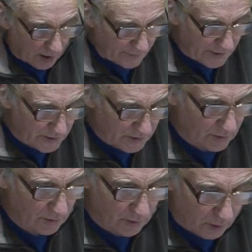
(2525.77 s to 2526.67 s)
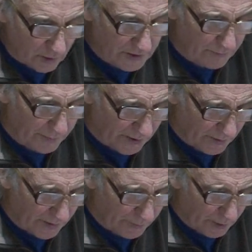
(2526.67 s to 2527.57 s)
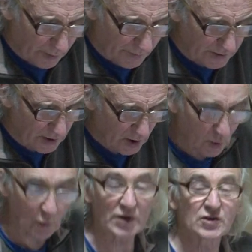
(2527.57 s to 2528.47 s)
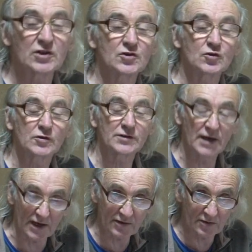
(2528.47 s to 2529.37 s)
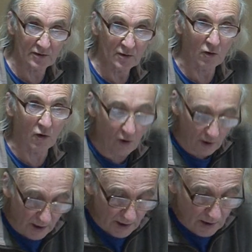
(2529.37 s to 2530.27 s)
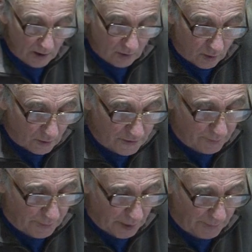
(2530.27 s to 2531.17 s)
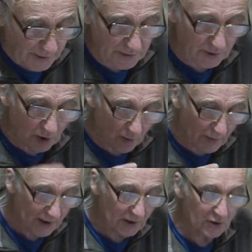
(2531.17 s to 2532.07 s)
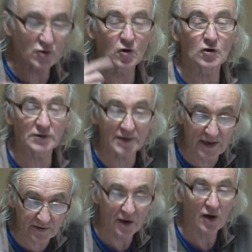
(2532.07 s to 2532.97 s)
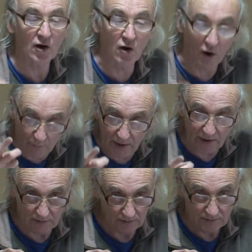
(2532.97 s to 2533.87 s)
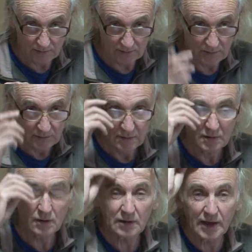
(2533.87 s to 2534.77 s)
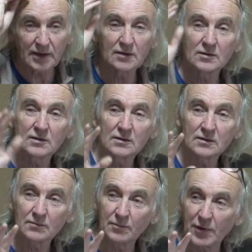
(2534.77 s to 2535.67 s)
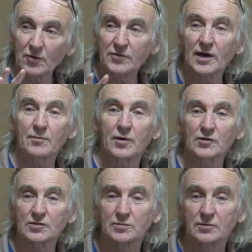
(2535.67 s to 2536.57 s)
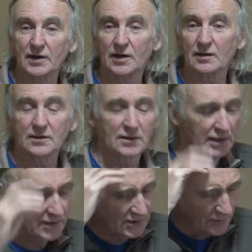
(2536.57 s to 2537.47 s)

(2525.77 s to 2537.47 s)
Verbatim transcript: of these two, coarse imper impermanence, which is your death, or coarse impermanence, comma, your death, comma. Okay? Both are possible there. In